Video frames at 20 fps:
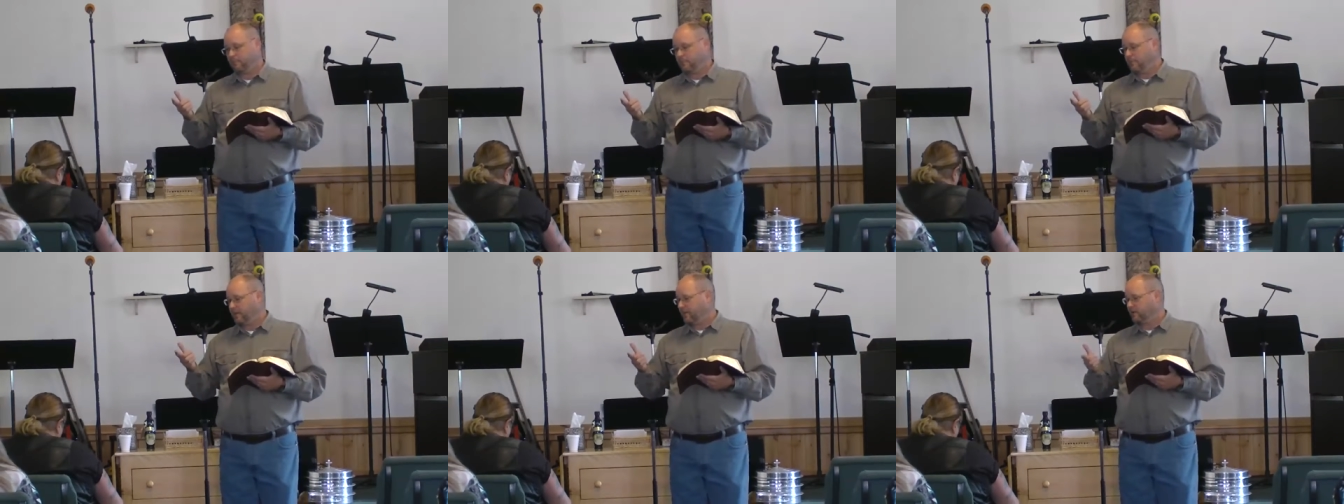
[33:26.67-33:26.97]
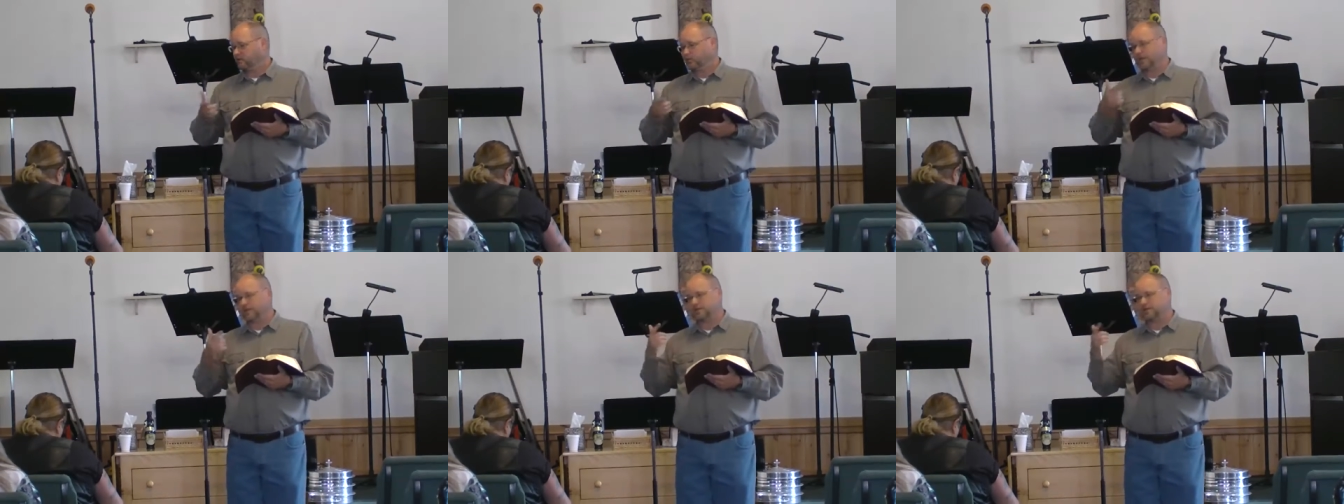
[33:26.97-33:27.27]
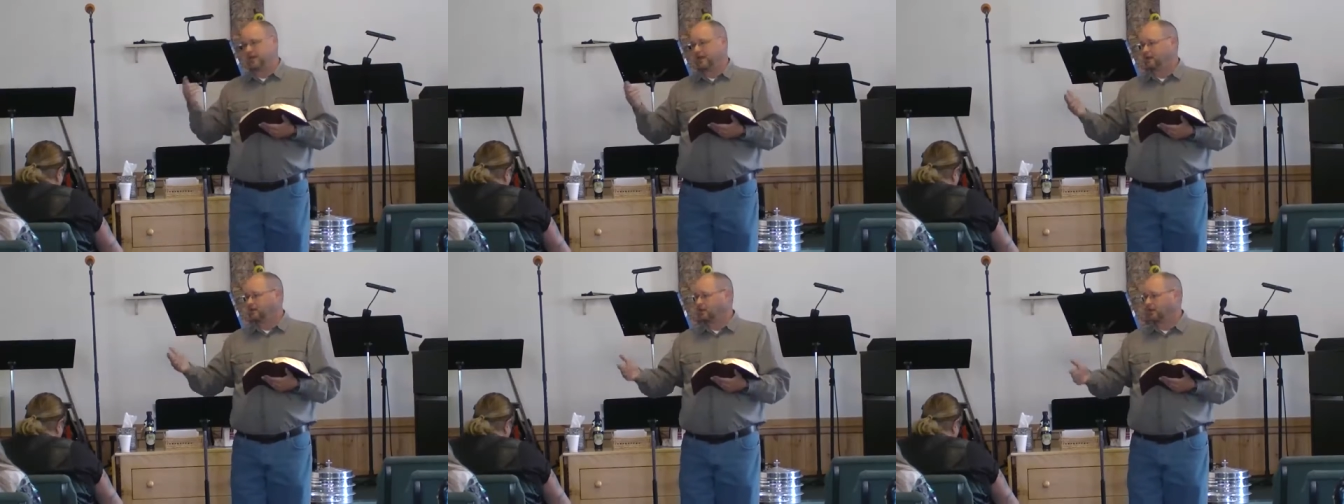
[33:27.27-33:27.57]
Because we had
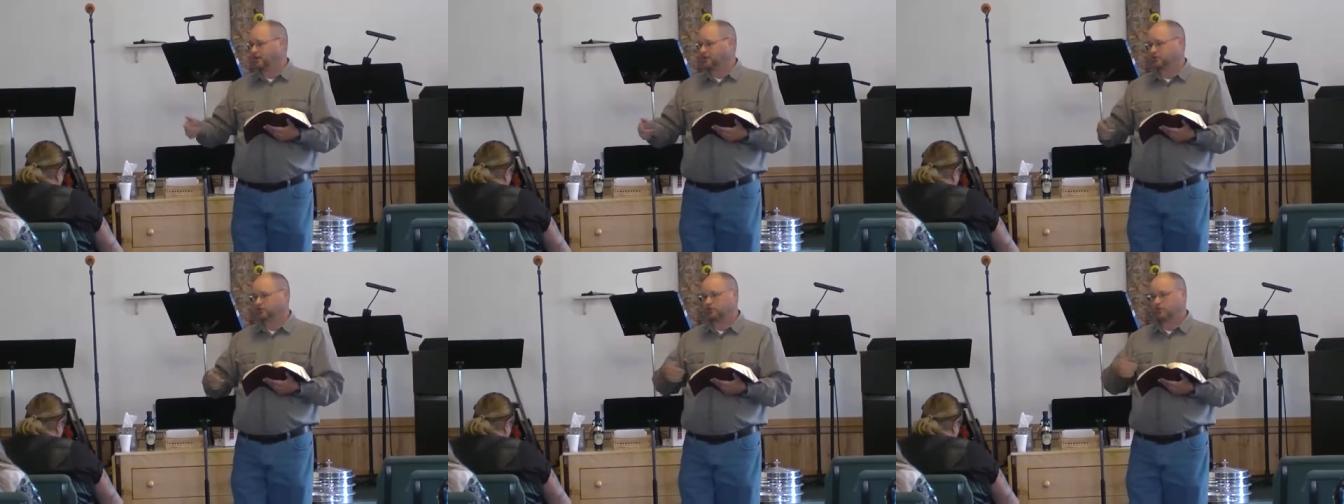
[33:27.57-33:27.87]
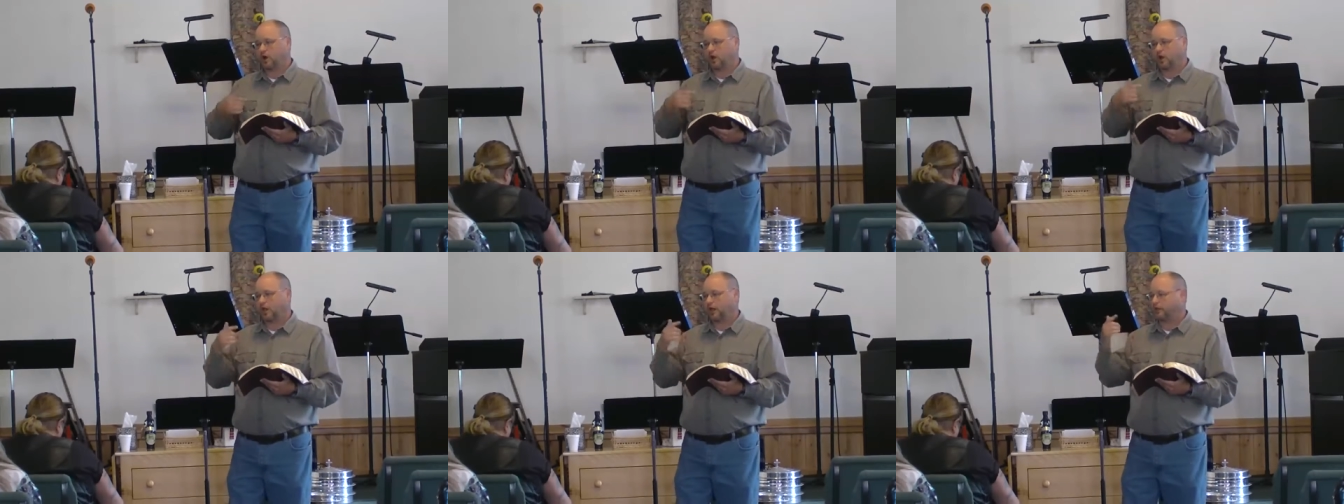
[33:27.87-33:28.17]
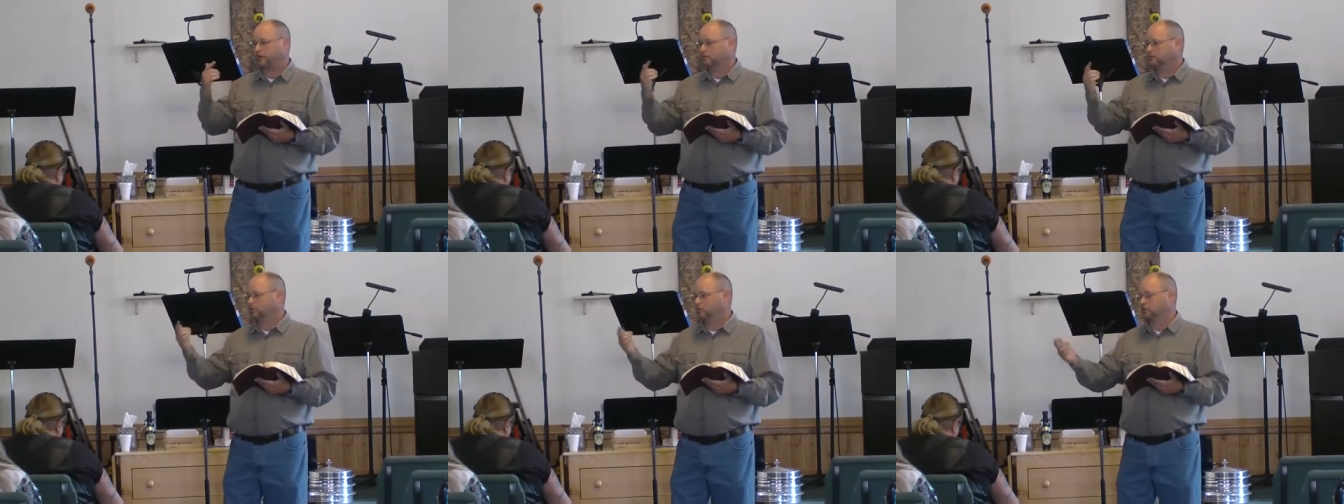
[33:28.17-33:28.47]
debt collectors
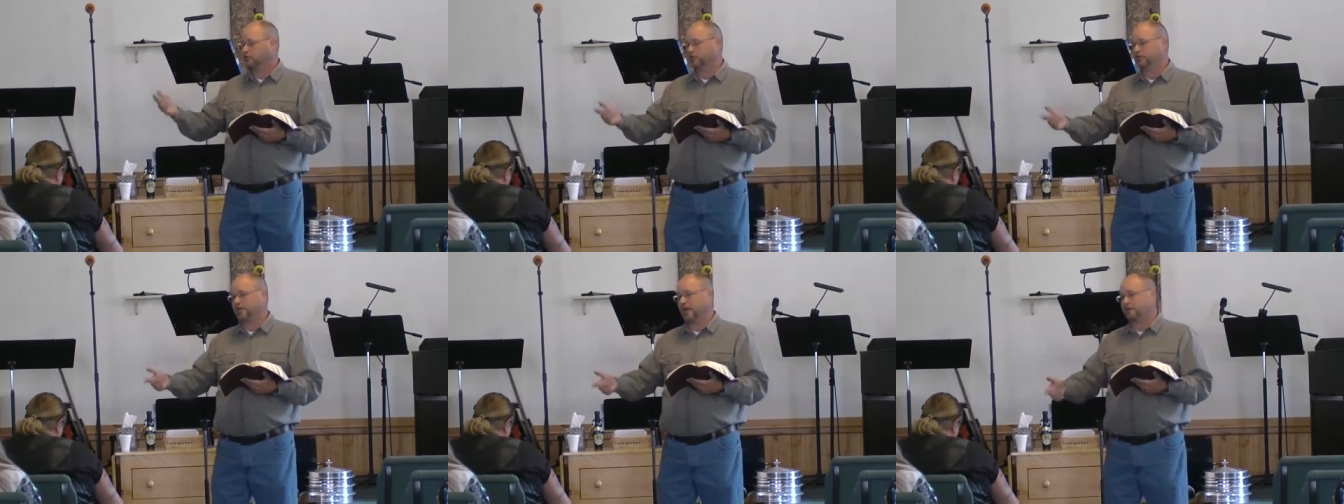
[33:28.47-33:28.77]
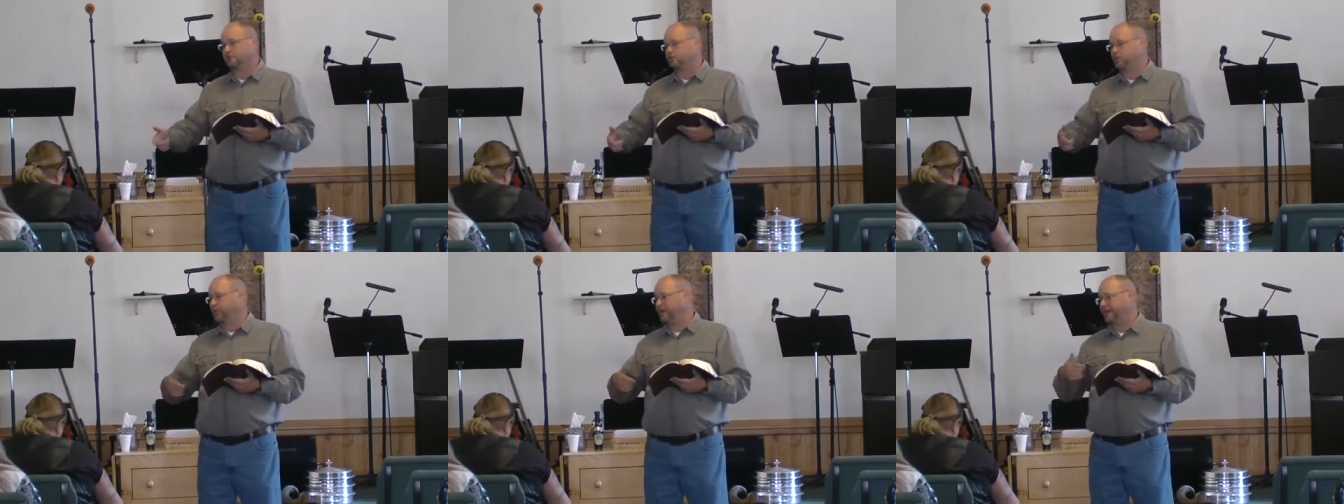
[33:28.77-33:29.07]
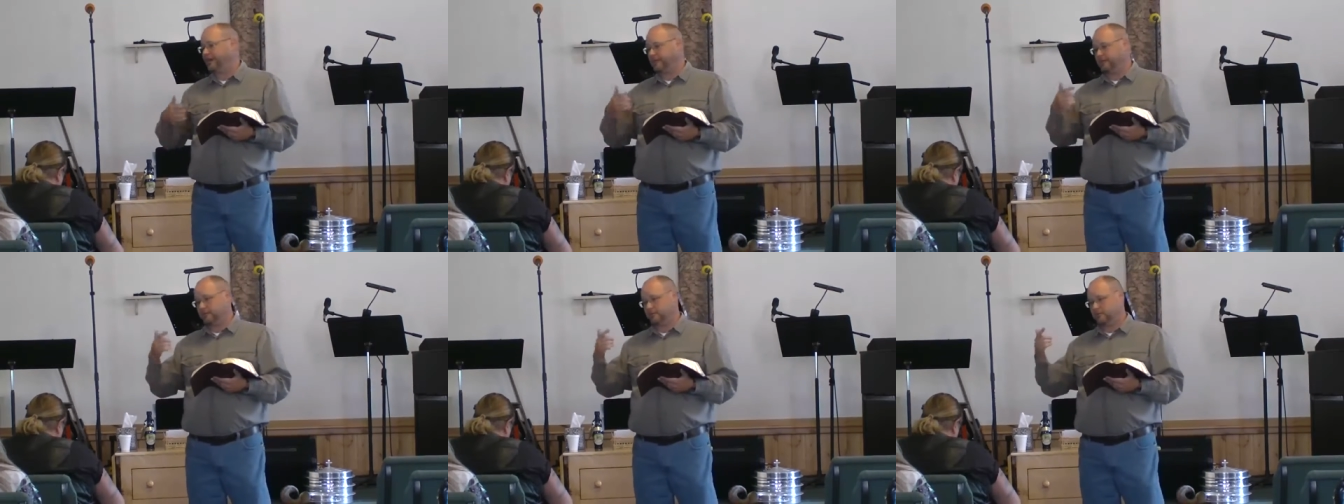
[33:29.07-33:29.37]
calling two, three times a
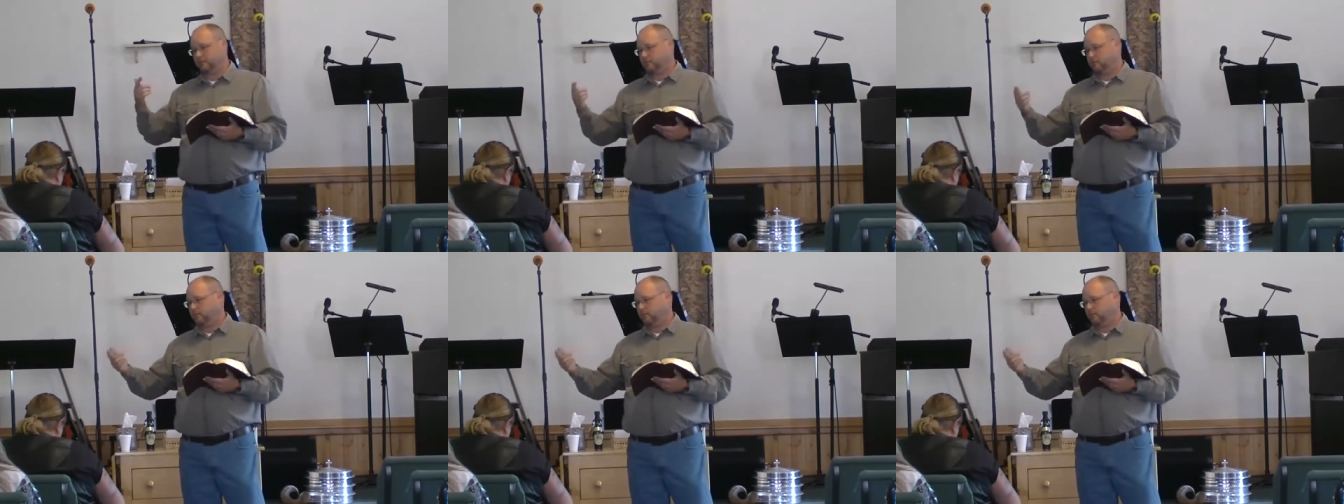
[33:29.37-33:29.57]
week.